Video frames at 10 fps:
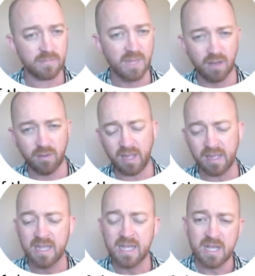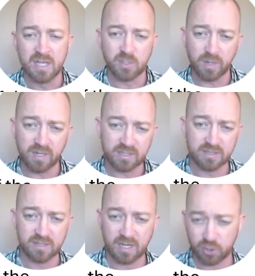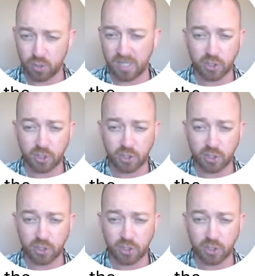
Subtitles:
Okay, so we're going to try